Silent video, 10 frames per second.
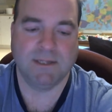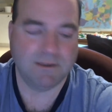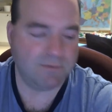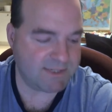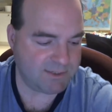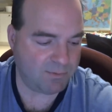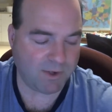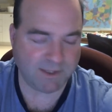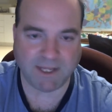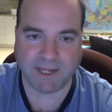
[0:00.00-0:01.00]
was the
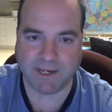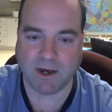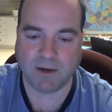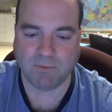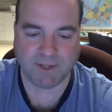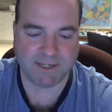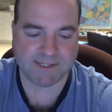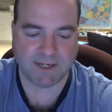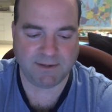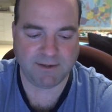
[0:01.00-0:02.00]
one that I got when I
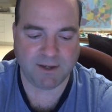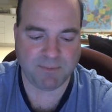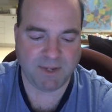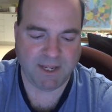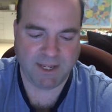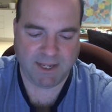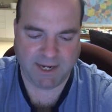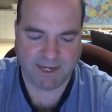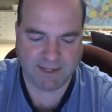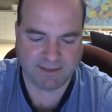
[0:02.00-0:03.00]
signed up,
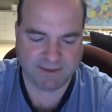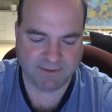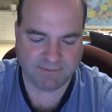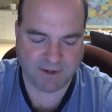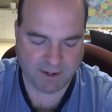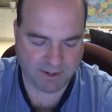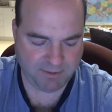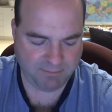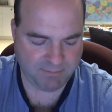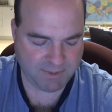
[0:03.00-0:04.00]
and at the
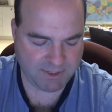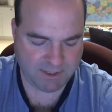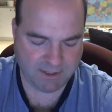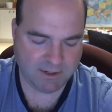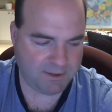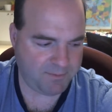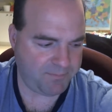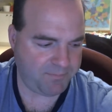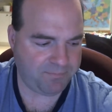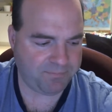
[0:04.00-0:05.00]
time,
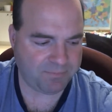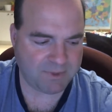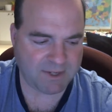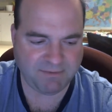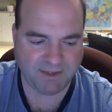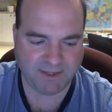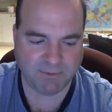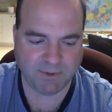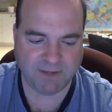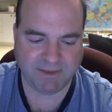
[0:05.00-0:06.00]
I think they
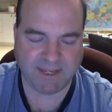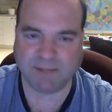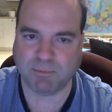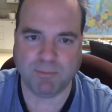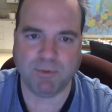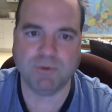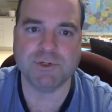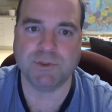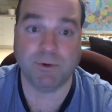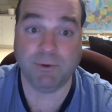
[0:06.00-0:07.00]
had a
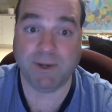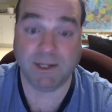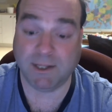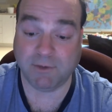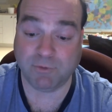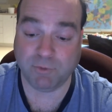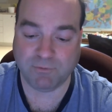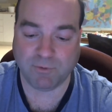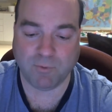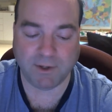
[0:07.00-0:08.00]
promotion where you were getting like a 2
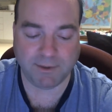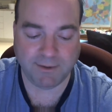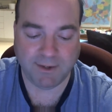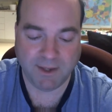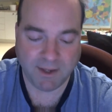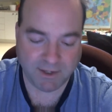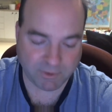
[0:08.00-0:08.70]
for 1. The other